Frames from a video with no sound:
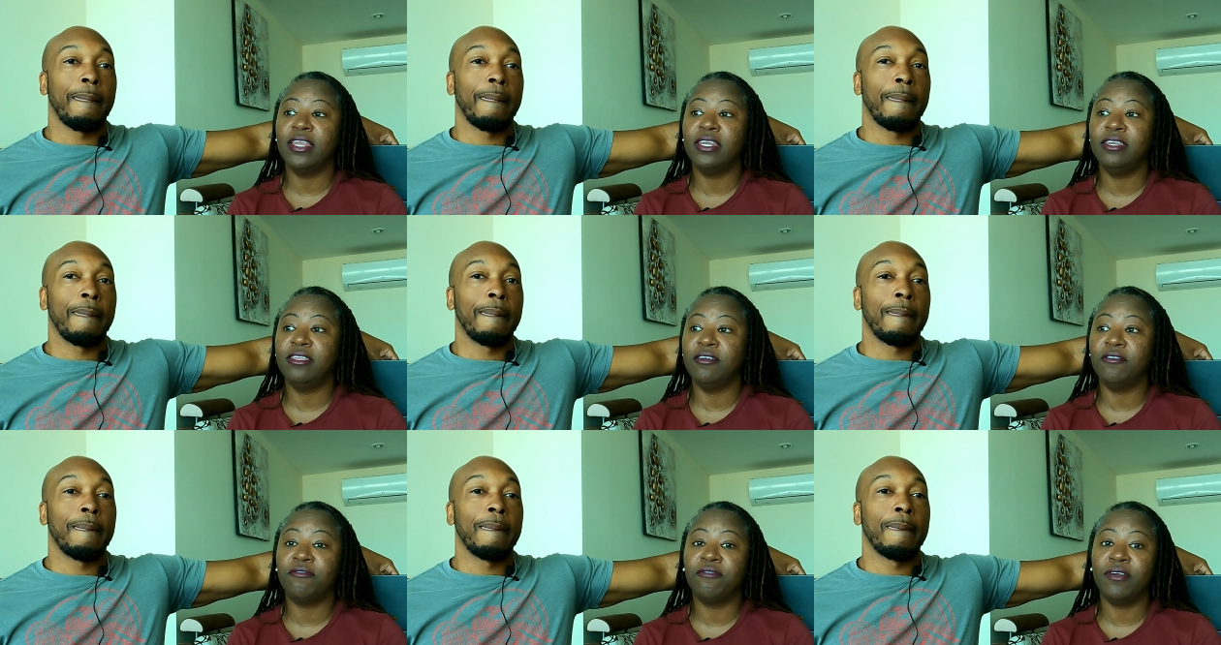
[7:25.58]

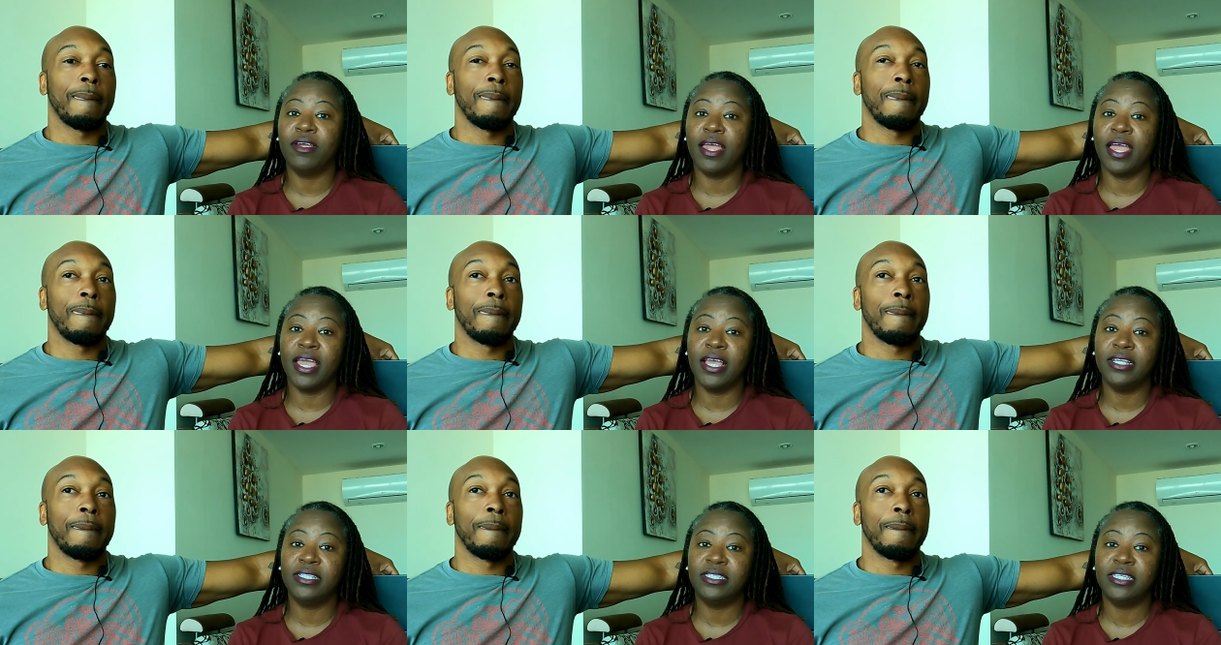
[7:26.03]
Speaker 1: a
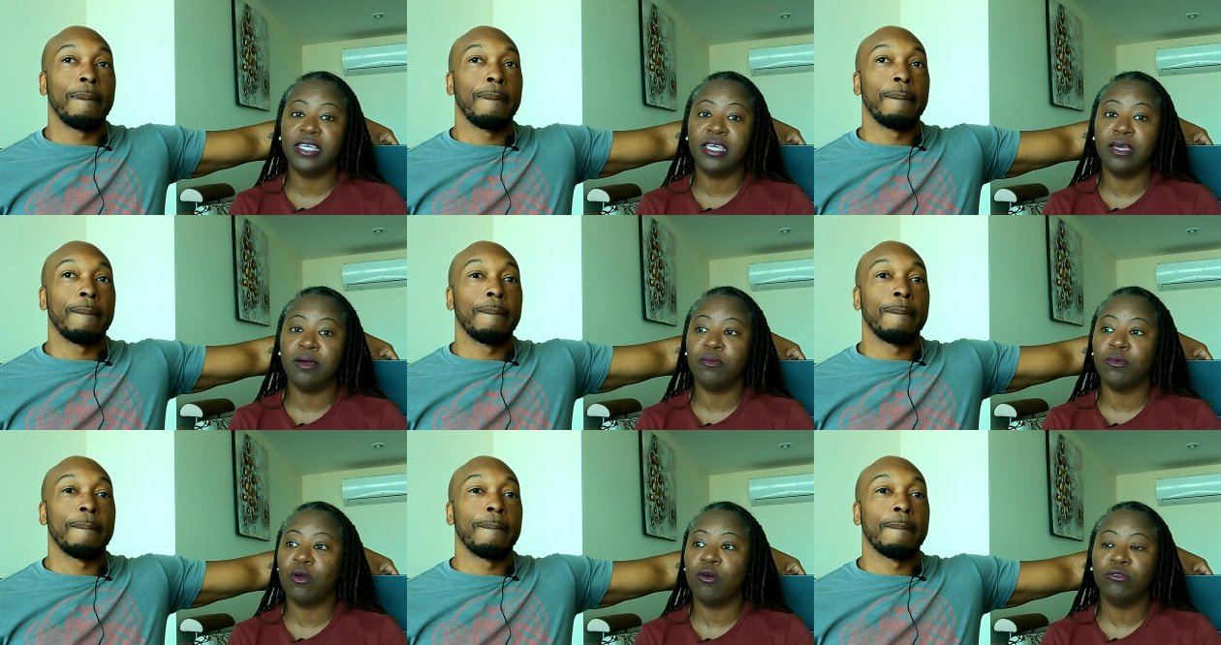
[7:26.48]
different
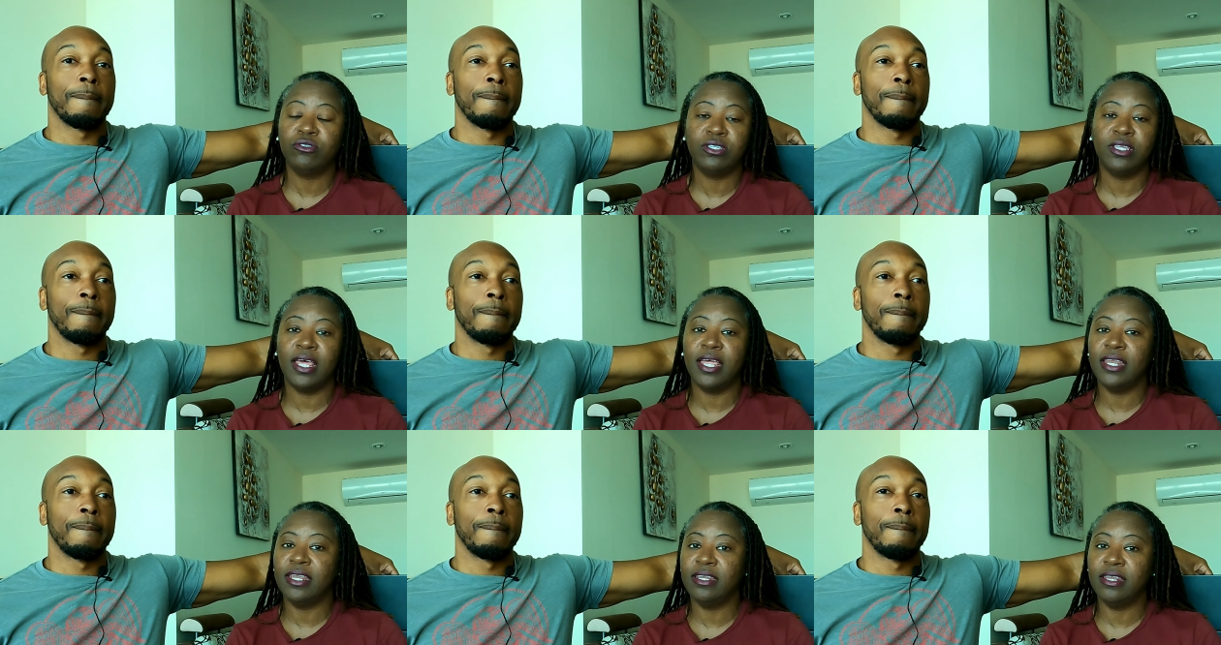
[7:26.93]
ATM, go
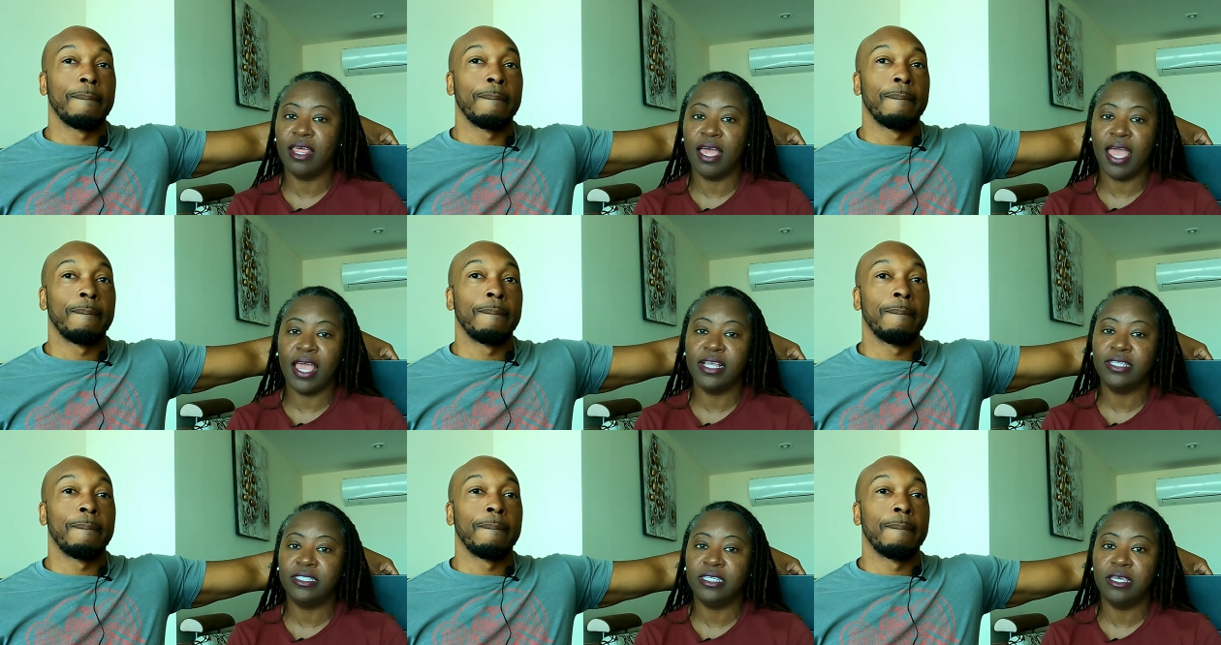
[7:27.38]
to
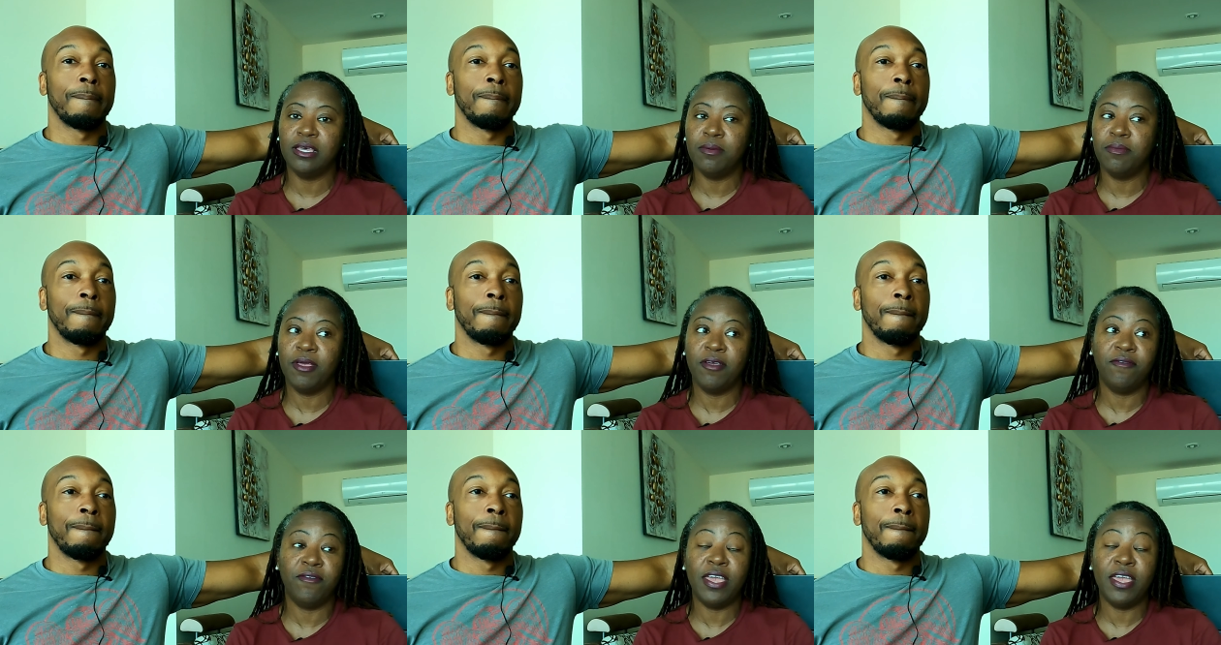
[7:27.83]
that ATM.